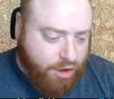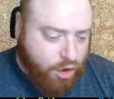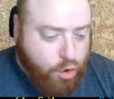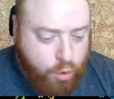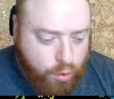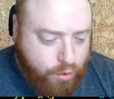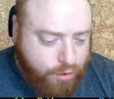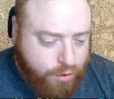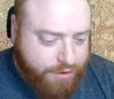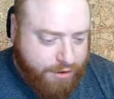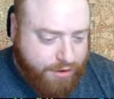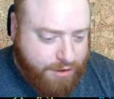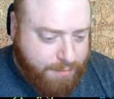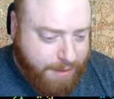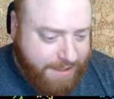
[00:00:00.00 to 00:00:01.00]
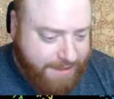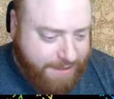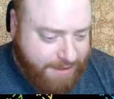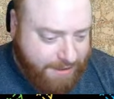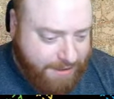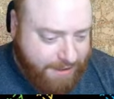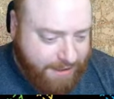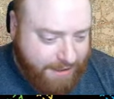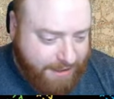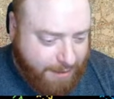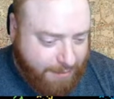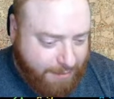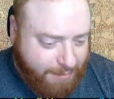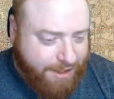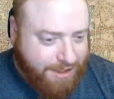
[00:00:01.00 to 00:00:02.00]
Google search basically.
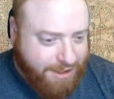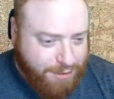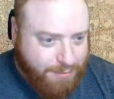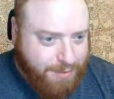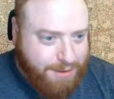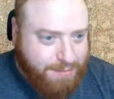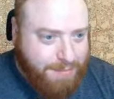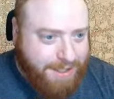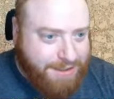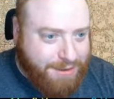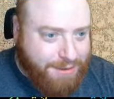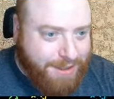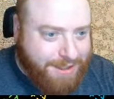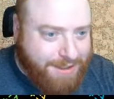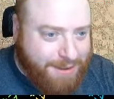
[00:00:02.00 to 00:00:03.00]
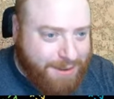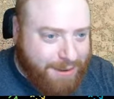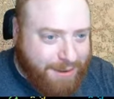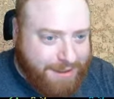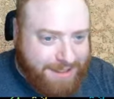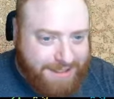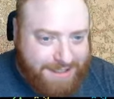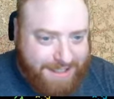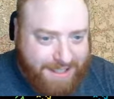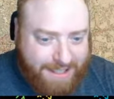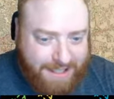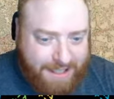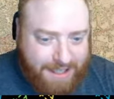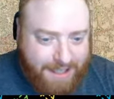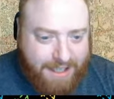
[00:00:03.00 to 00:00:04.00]
I'm trying to switch my screen so you all can see it.